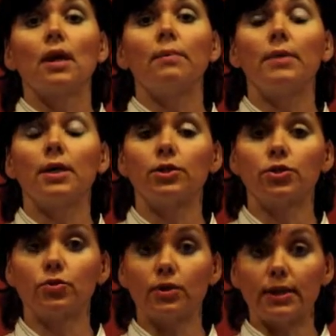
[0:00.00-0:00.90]
Make
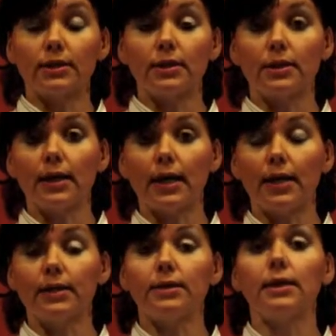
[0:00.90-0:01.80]
sure that the
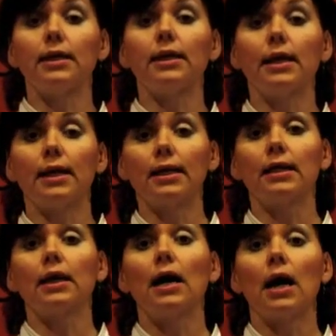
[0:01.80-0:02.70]
head and neck
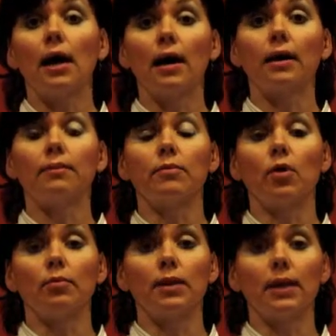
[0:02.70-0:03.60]
are
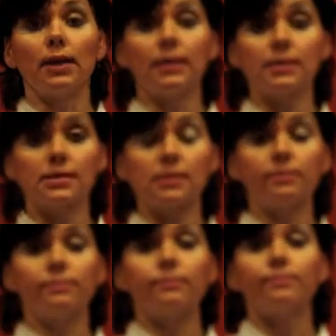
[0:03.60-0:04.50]
immobilized,
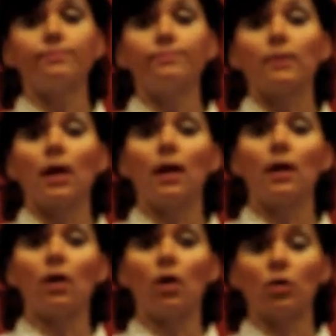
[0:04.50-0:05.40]

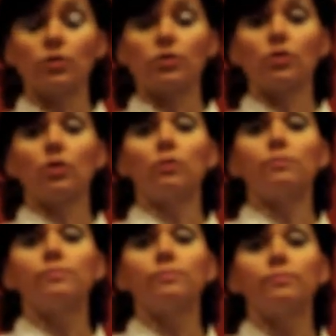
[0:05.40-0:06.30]
and also